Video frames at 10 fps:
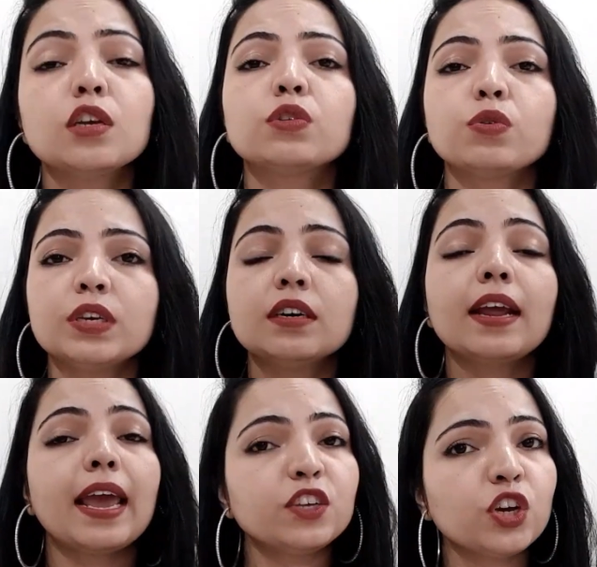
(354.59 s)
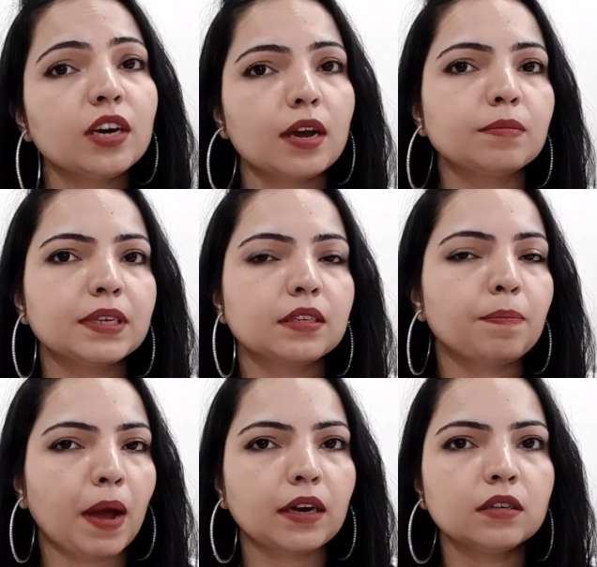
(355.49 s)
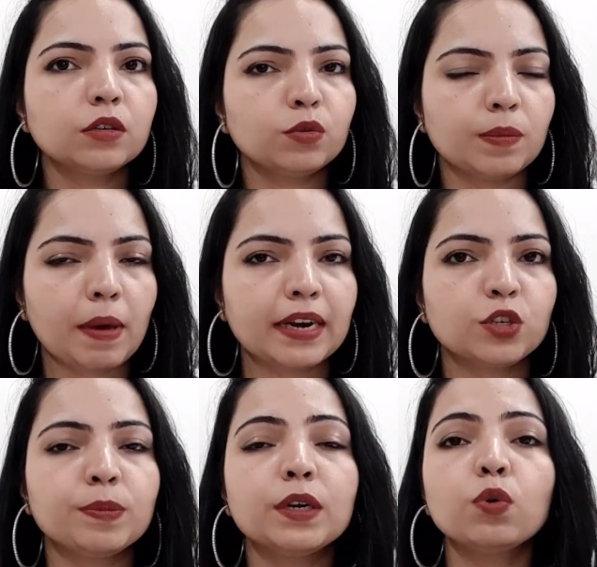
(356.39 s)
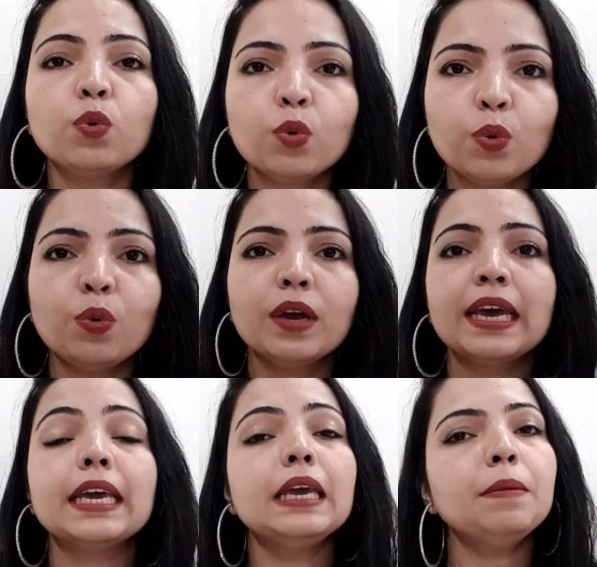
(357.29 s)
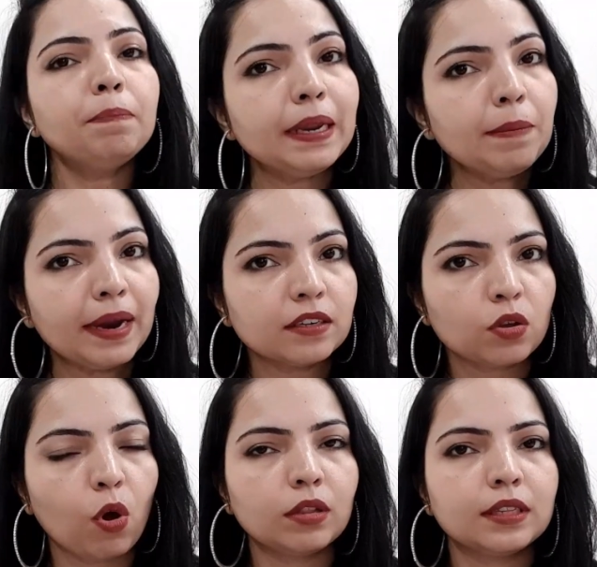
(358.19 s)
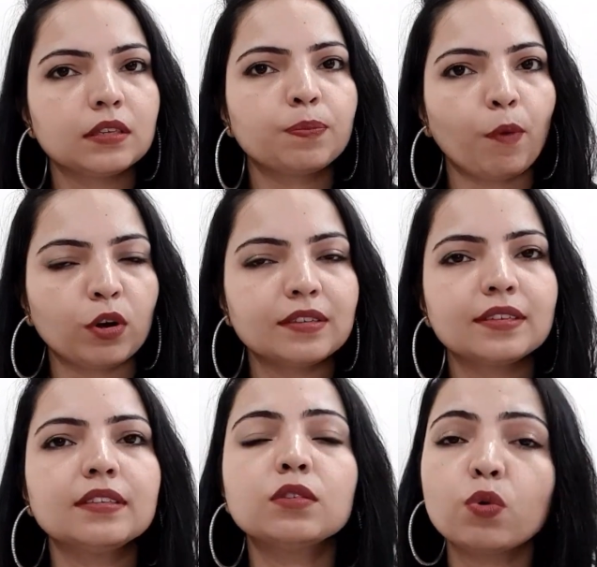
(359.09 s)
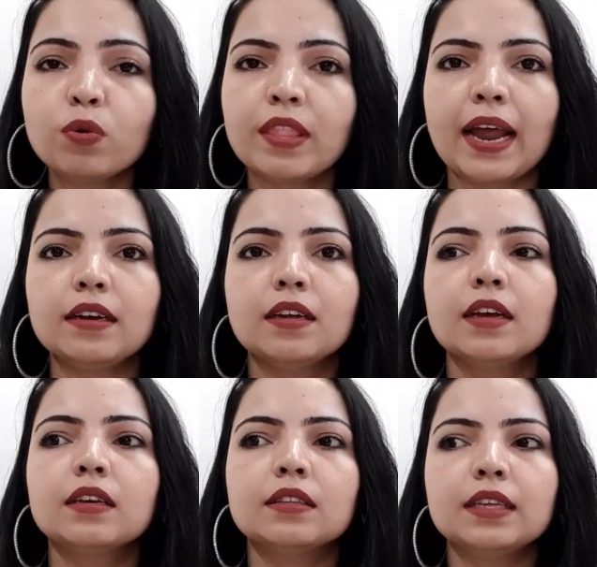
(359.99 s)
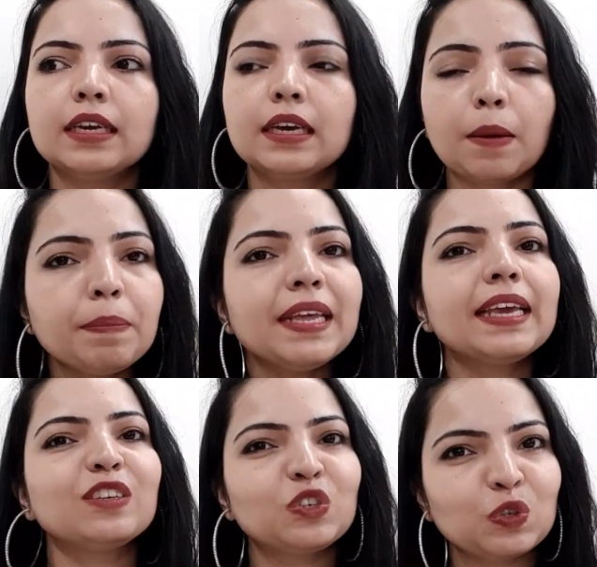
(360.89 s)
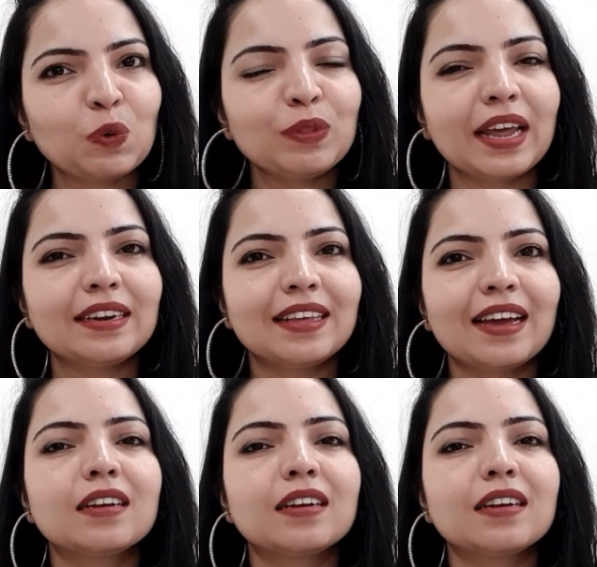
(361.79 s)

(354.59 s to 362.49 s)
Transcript: So here HR comes as a partner to the management who implements all these policies so that the company can show that they are